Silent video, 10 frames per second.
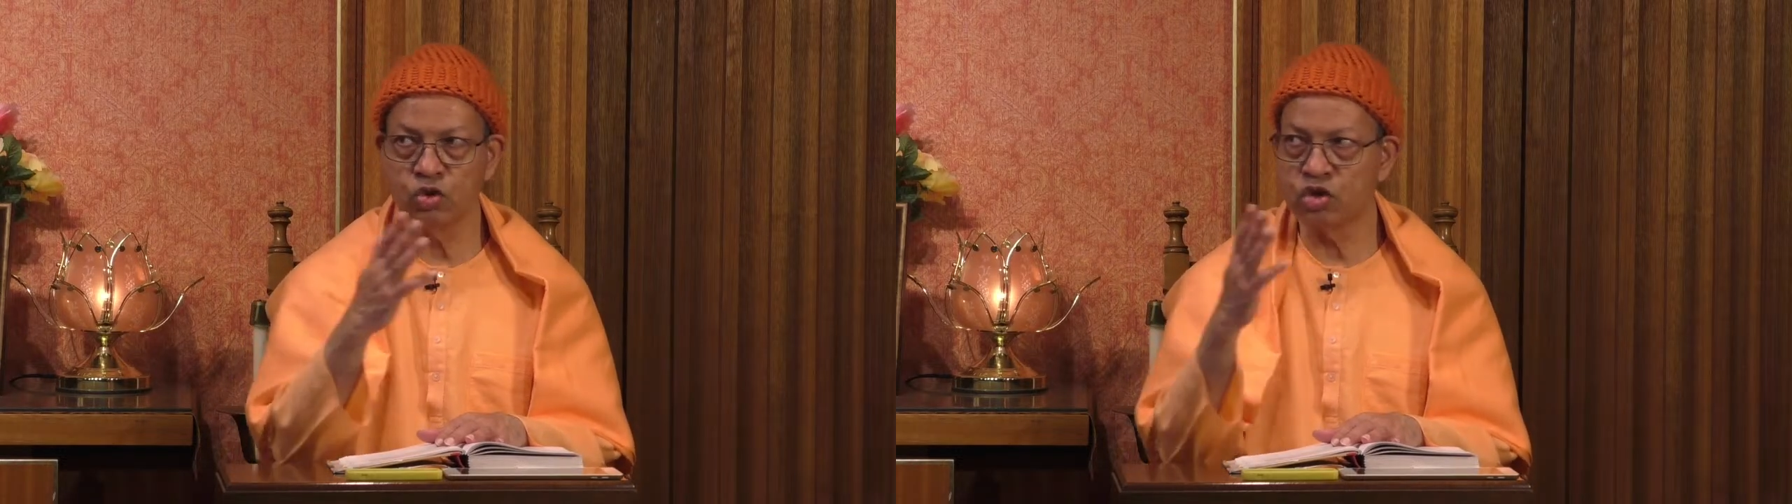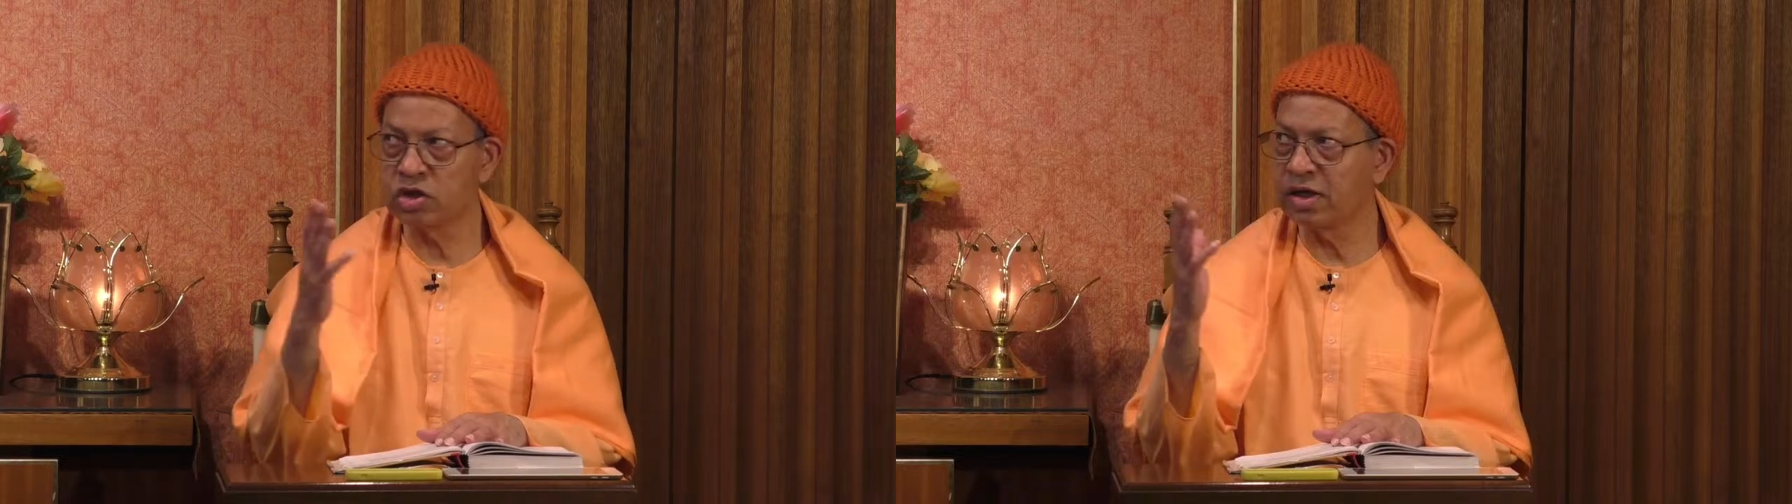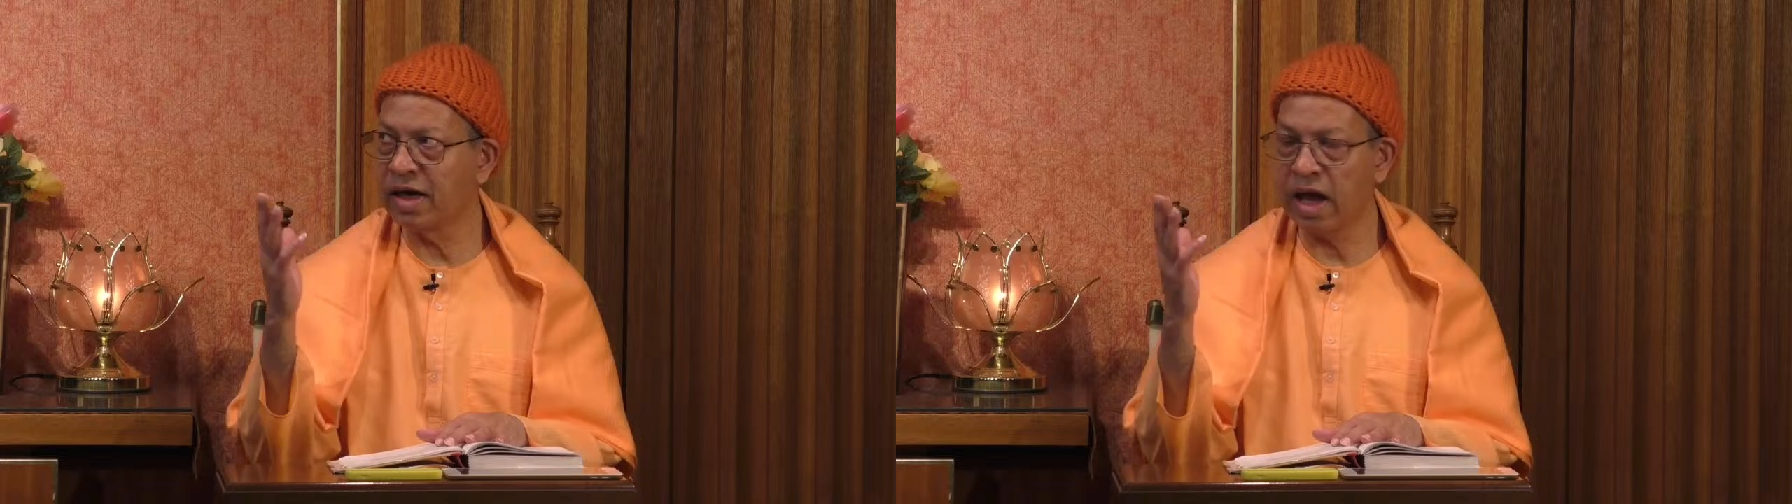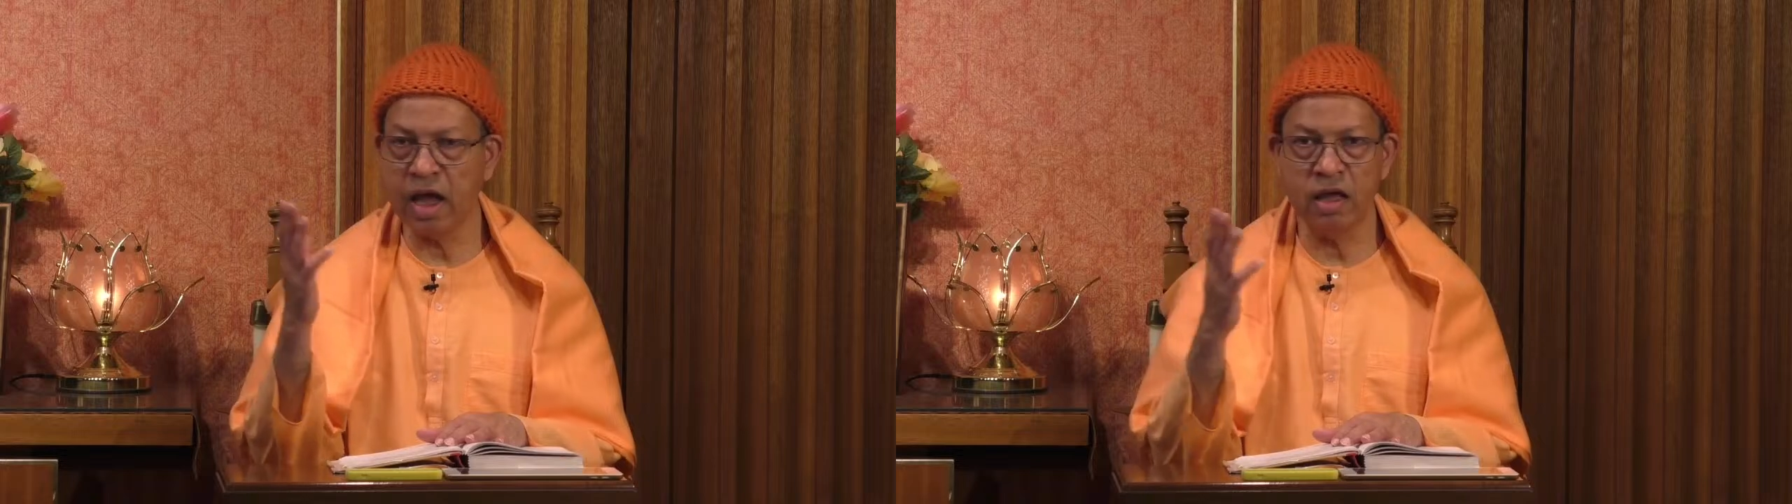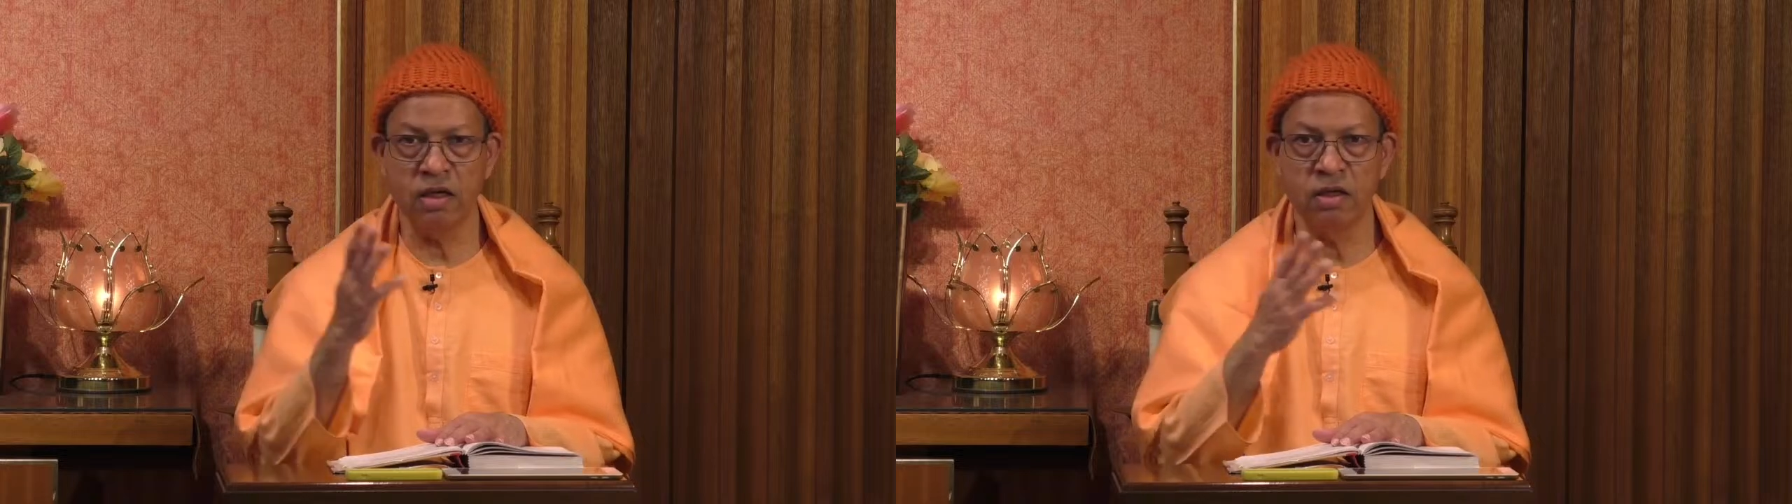
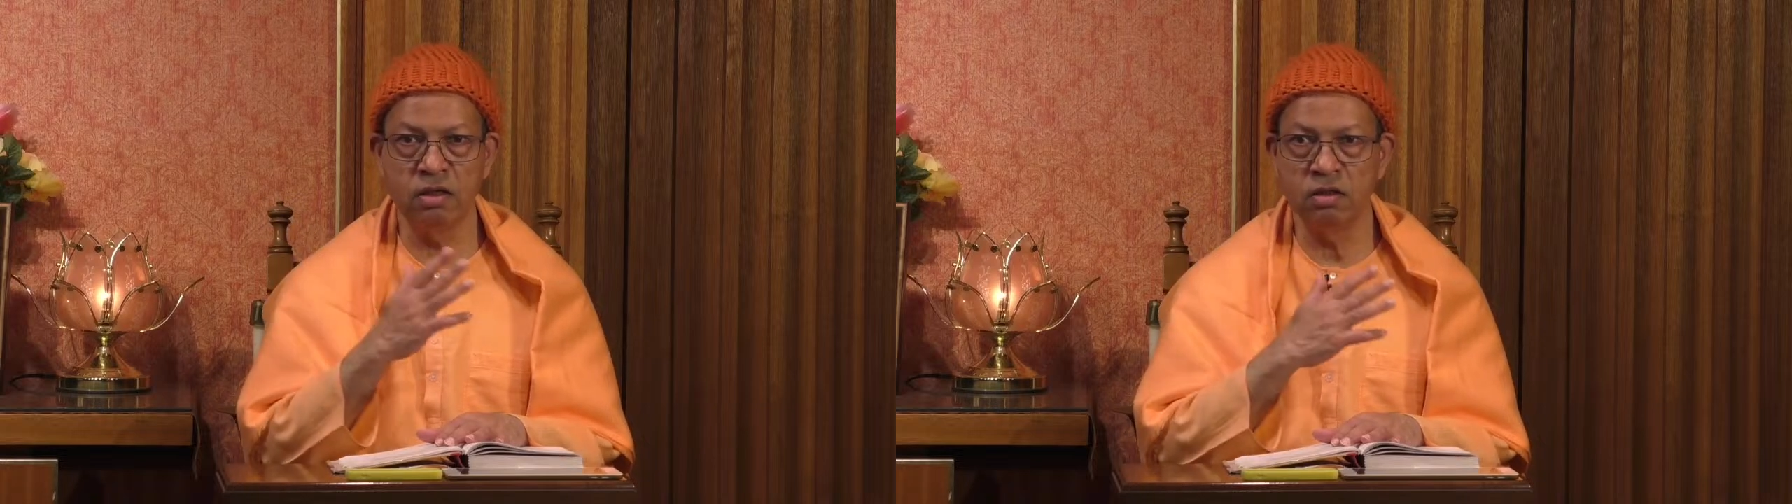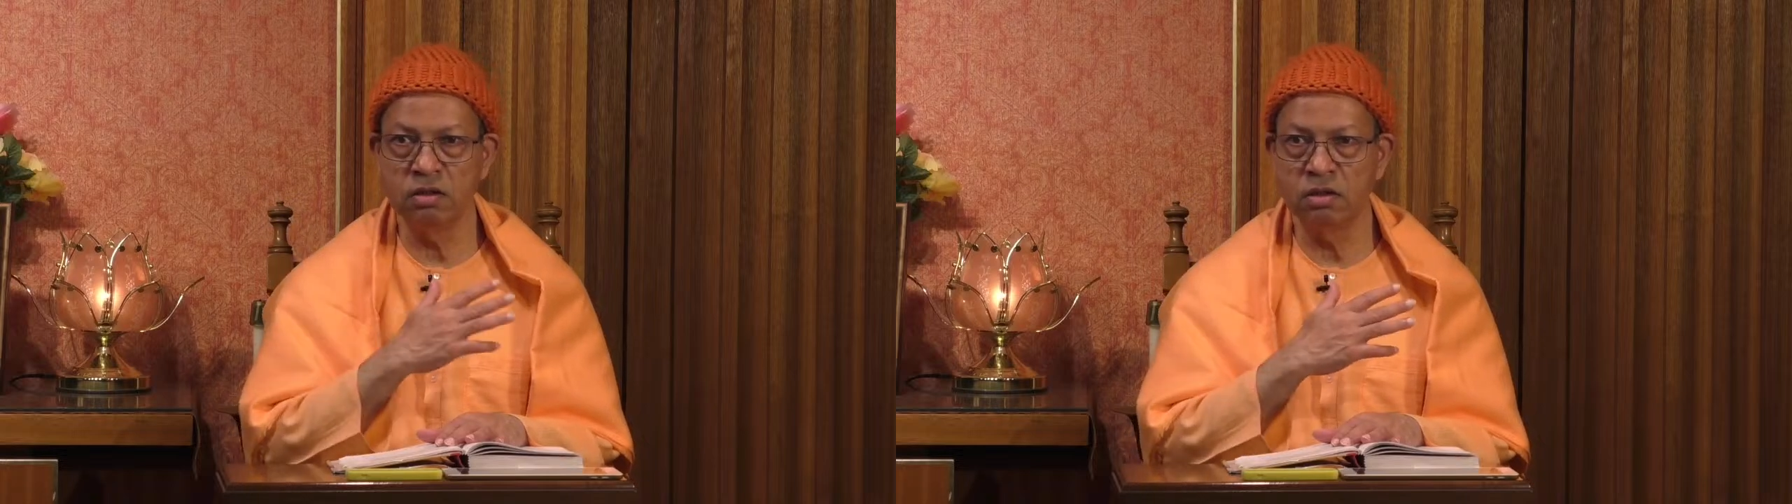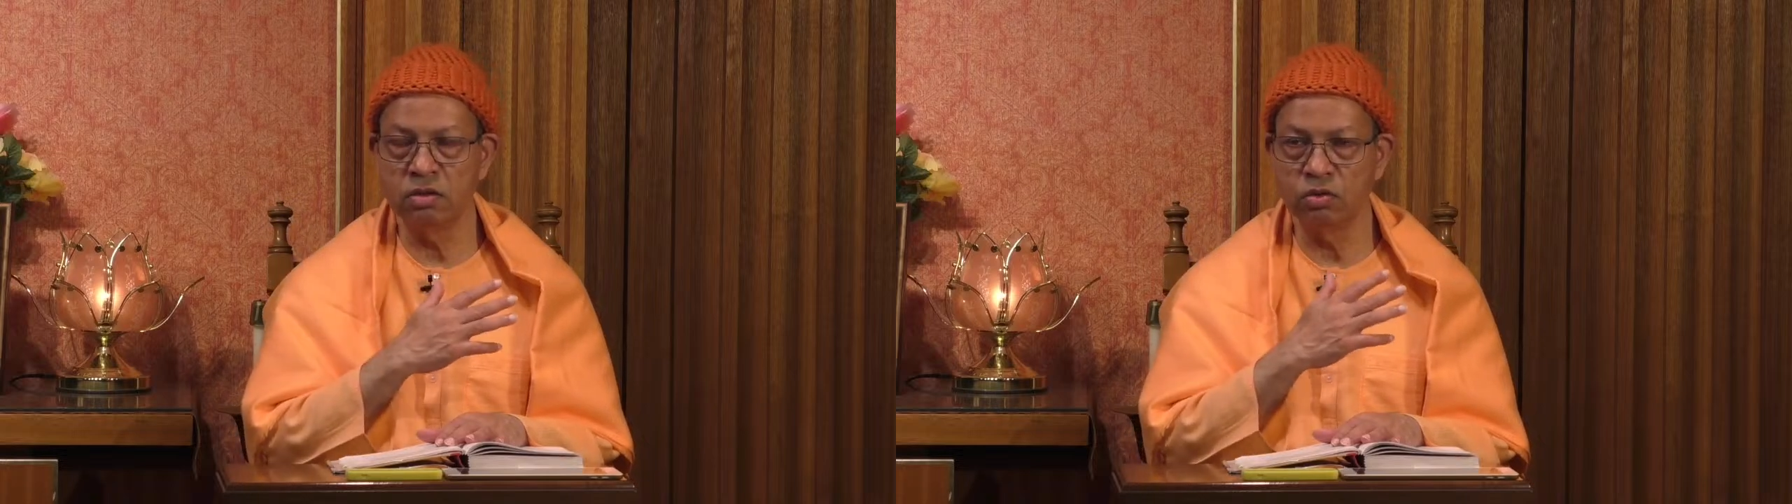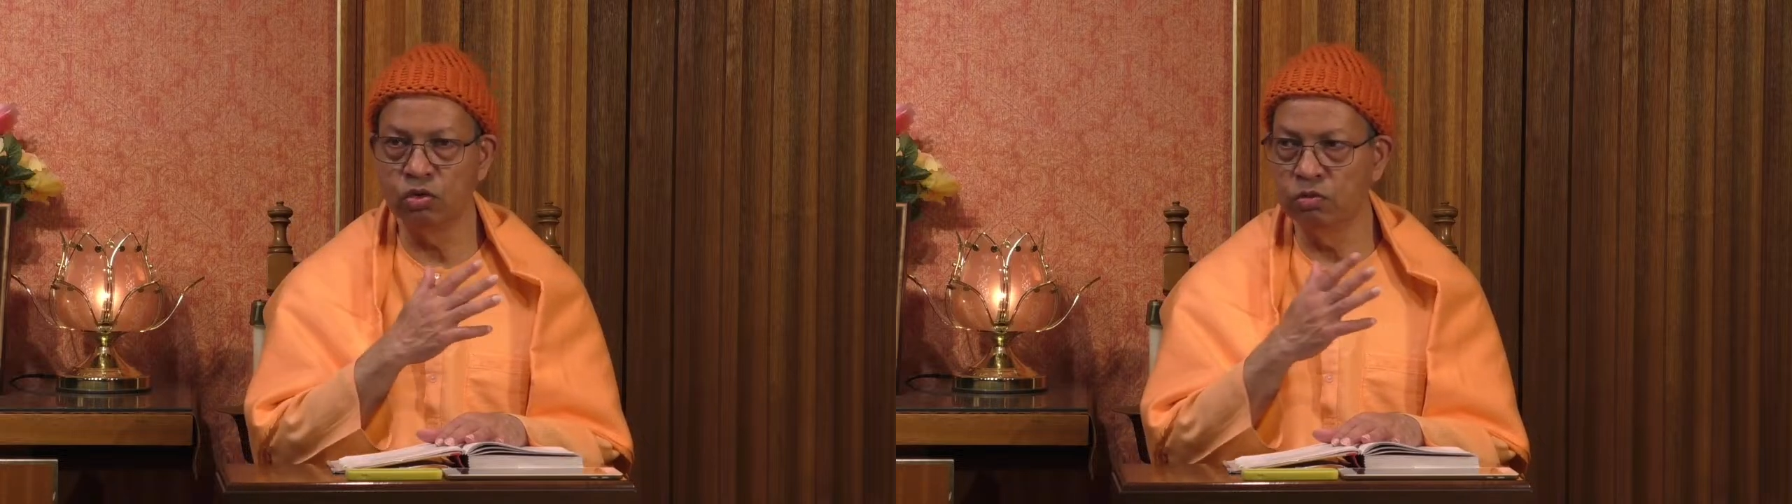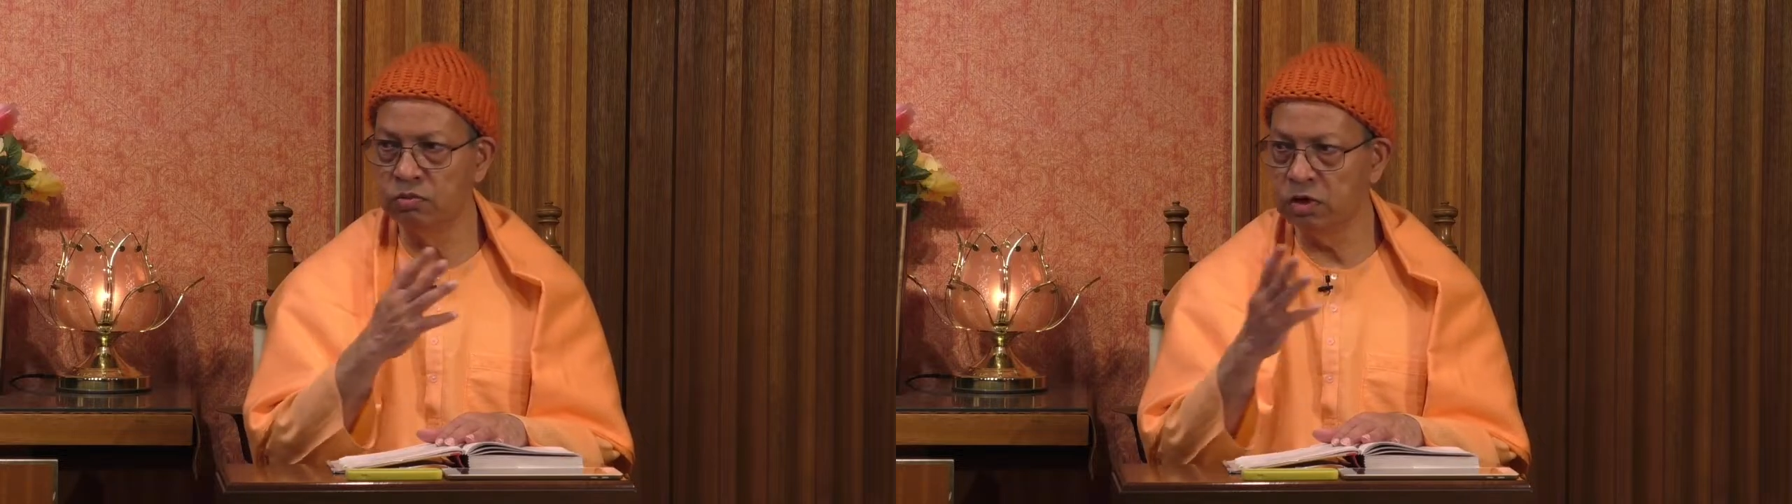scan the room,